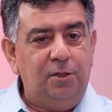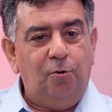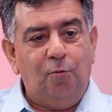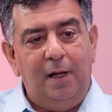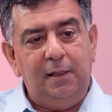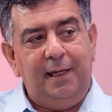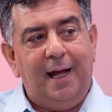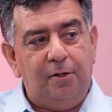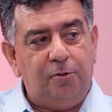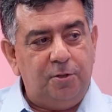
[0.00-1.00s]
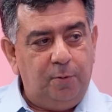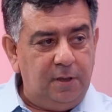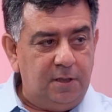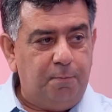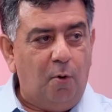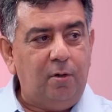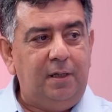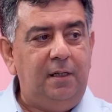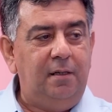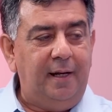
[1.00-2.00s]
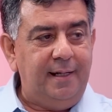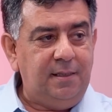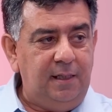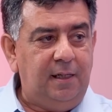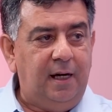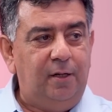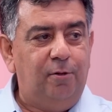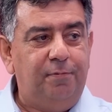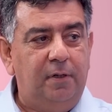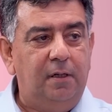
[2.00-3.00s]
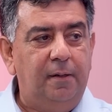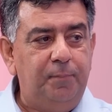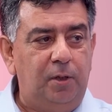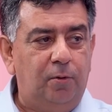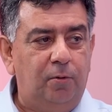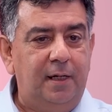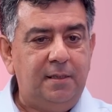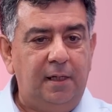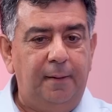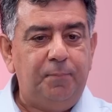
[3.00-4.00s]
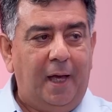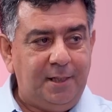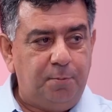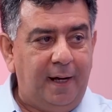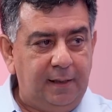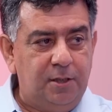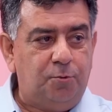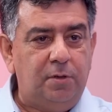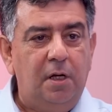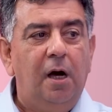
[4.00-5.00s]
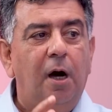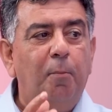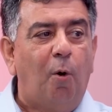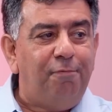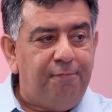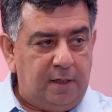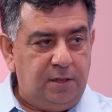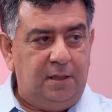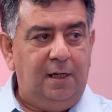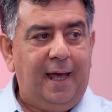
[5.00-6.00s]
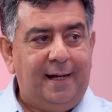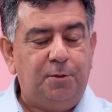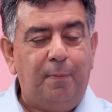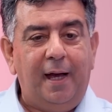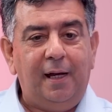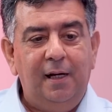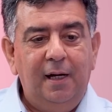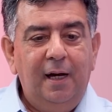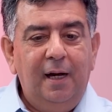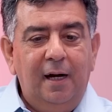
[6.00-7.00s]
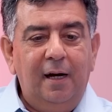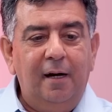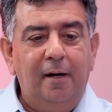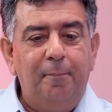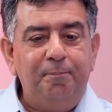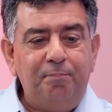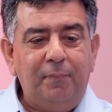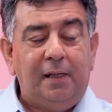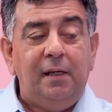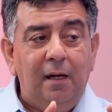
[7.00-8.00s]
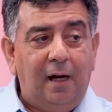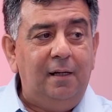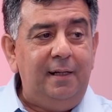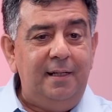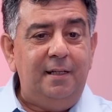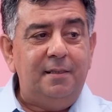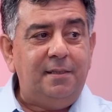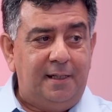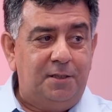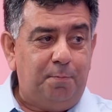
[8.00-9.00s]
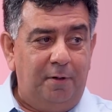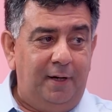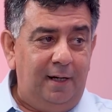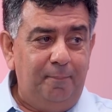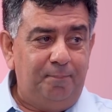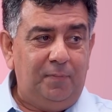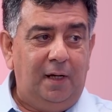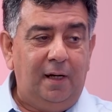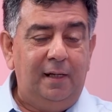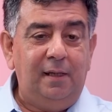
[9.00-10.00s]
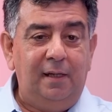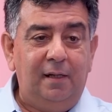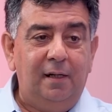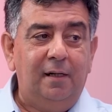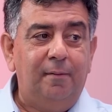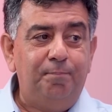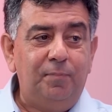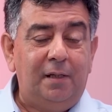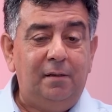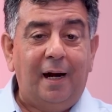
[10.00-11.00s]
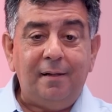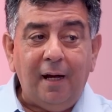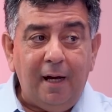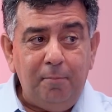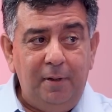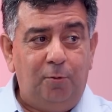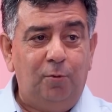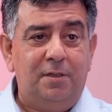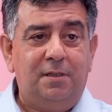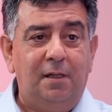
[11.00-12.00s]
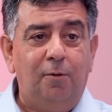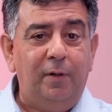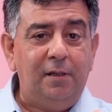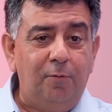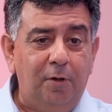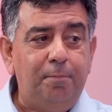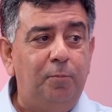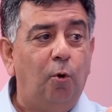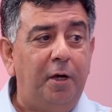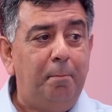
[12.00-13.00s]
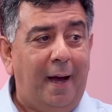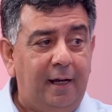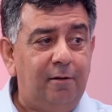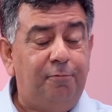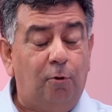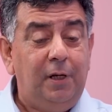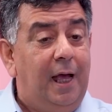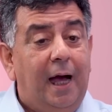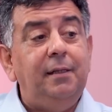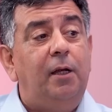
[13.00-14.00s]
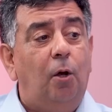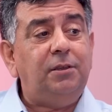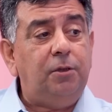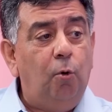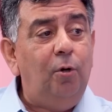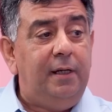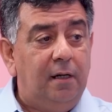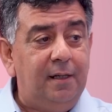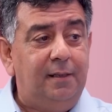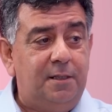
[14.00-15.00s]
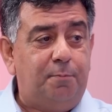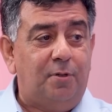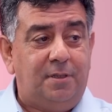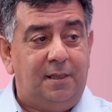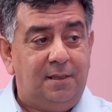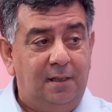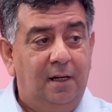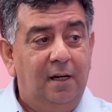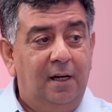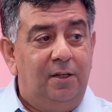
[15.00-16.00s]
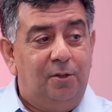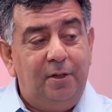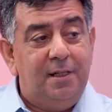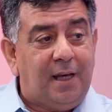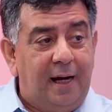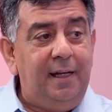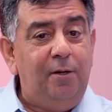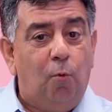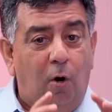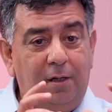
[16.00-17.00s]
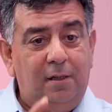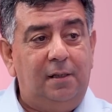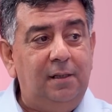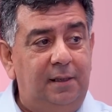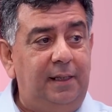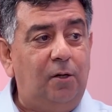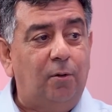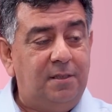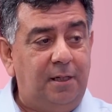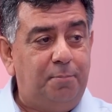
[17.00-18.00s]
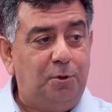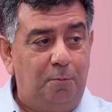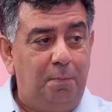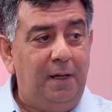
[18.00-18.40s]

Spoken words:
while the Altos was a sporty, racy kind of, let's say hatchback. This was a more functional hatchback. I think luckily sense prevailed. And I think at that time it was when they were going back and forth, and they lost a whole year in this process, deciding what the concept should be.